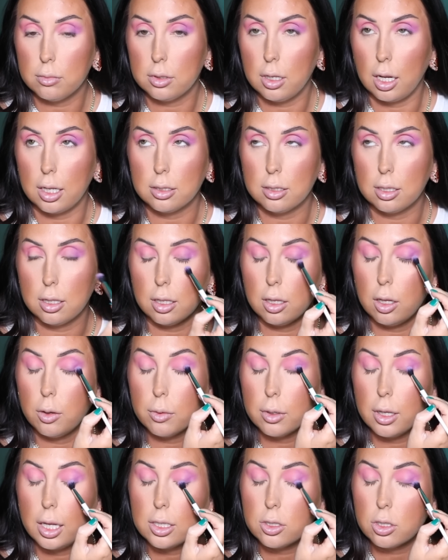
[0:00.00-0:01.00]
not to the
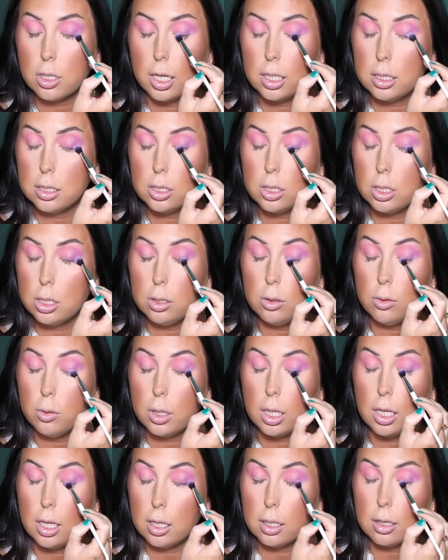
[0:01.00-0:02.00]
lower lash line, to
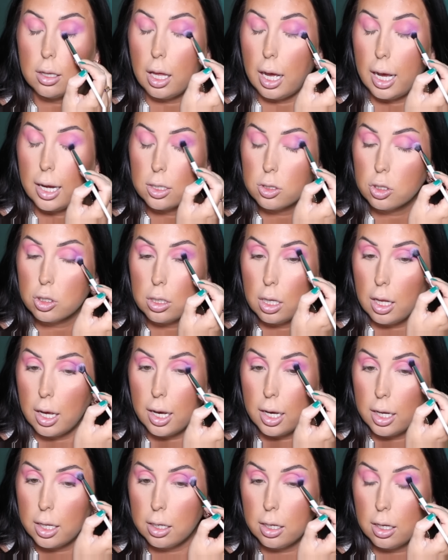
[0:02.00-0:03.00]
the lash
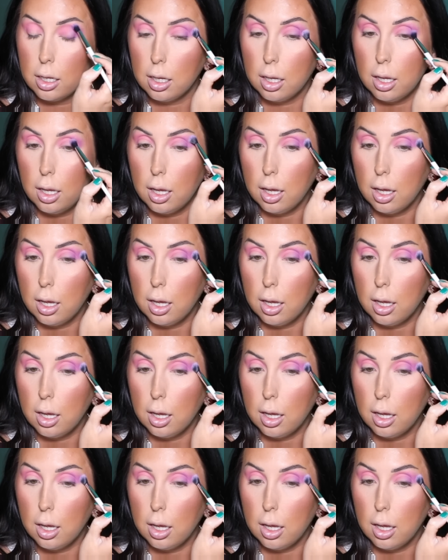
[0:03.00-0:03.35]
line